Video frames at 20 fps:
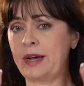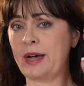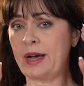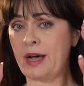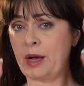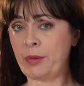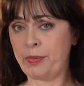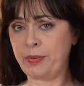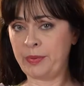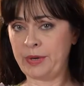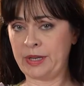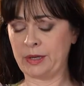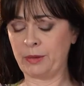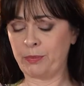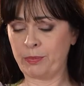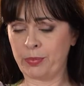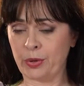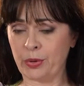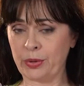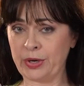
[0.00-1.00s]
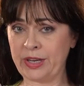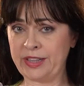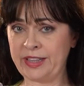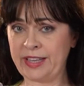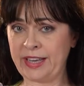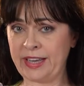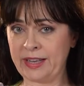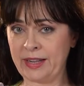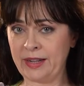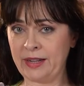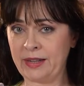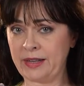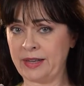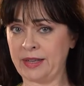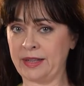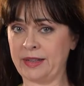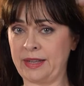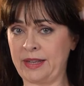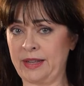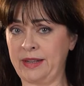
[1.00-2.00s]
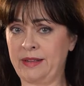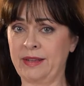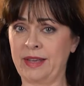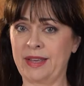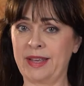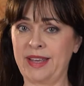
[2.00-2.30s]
up in a ponytail, and then